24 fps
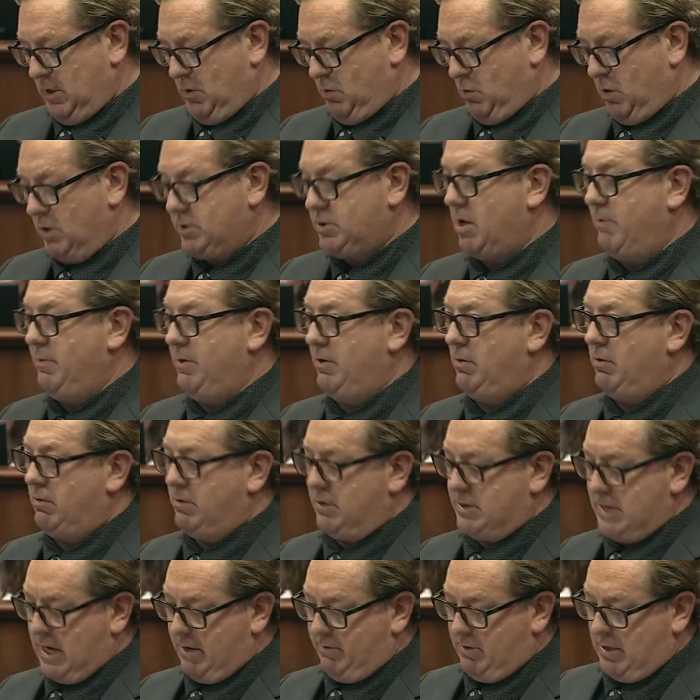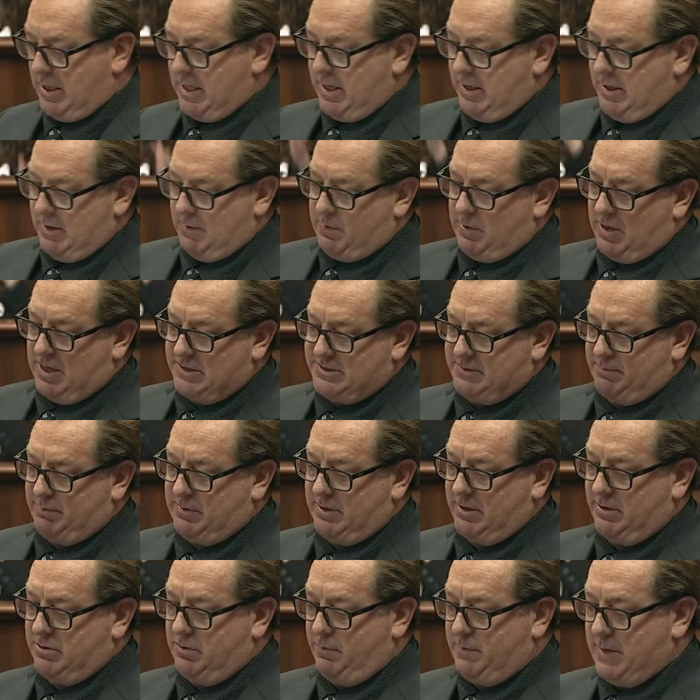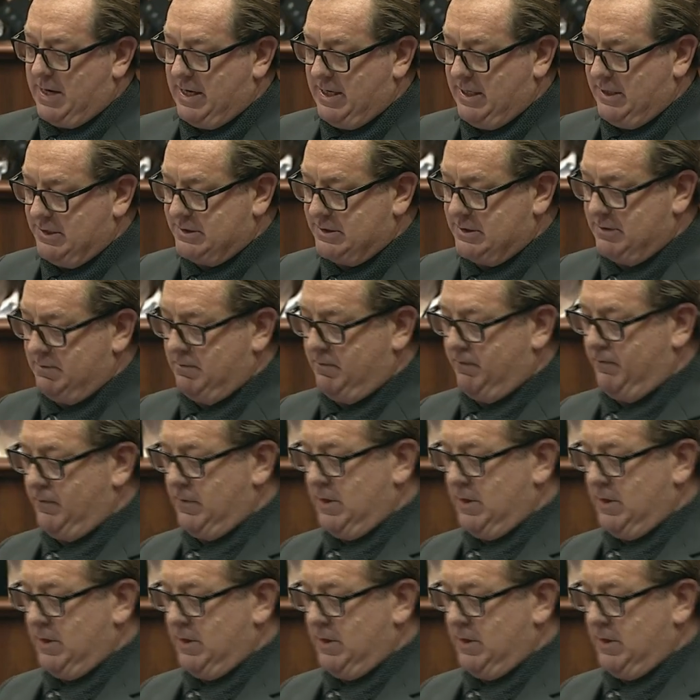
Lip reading: What common law currently applies to political parties?